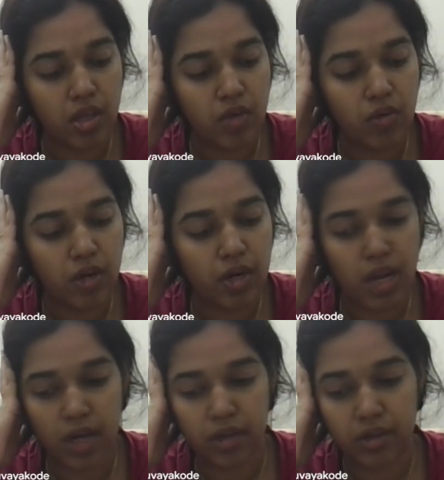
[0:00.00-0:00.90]

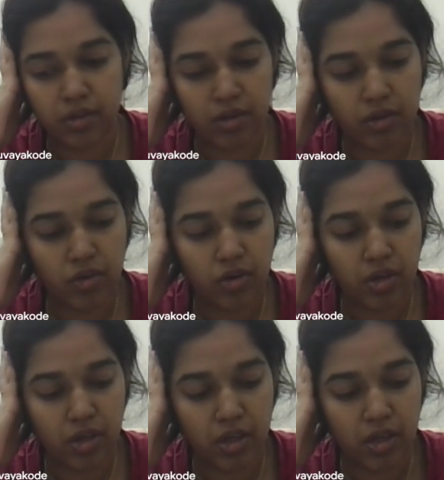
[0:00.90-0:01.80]
equivalent electric
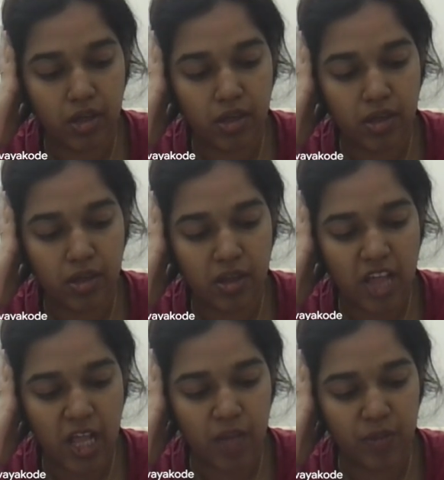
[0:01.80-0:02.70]
circuit
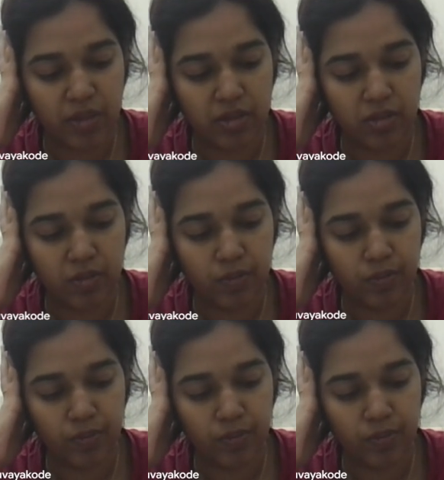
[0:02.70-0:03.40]
elements.